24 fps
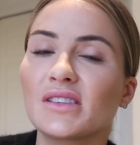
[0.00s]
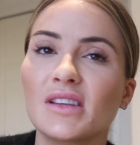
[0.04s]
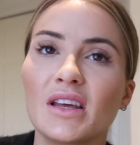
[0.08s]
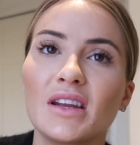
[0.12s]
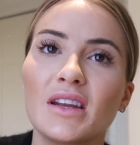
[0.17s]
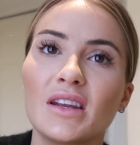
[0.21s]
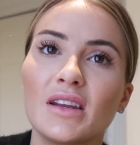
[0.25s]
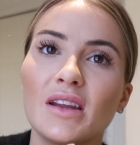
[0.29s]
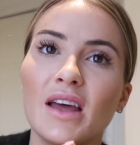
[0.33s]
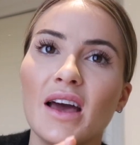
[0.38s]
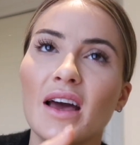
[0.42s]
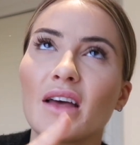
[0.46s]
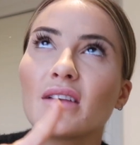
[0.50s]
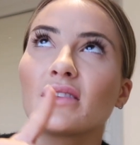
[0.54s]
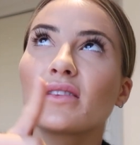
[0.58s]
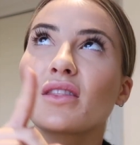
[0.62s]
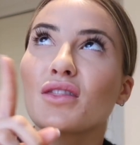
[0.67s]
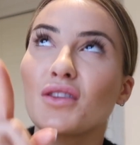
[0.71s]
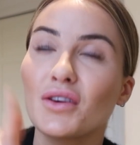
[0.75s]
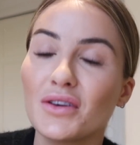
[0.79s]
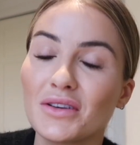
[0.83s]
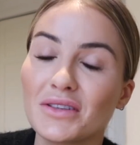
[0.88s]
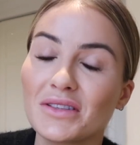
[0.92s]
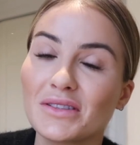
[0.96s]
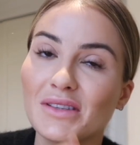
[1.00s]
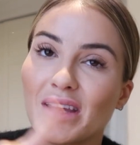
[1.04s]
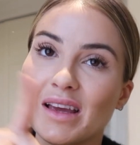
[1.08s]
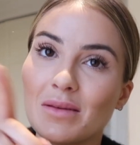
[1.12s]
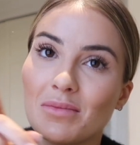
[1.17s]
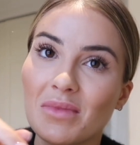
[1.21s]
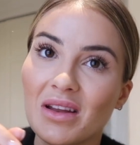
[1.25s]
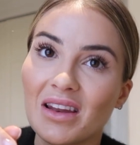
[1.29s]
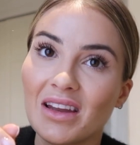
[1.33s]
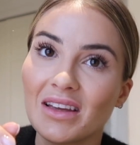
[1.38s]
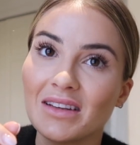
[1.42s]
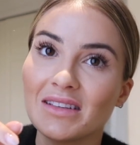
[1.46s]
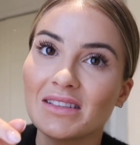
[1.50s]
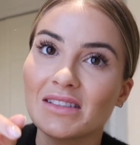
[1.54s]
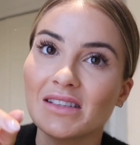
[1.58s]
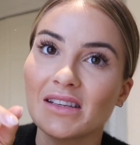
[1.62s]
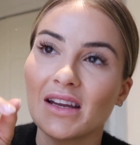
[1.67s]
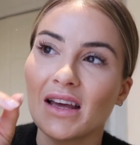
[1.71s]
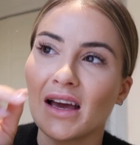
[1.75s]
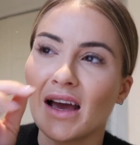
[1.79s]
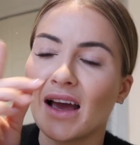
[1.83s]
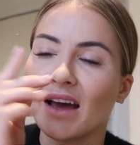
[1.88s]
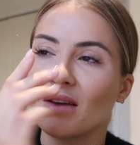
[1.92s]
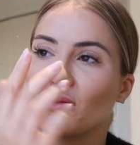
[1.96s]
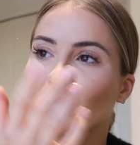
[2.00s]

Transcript: Sun uh, Thursday I'm in London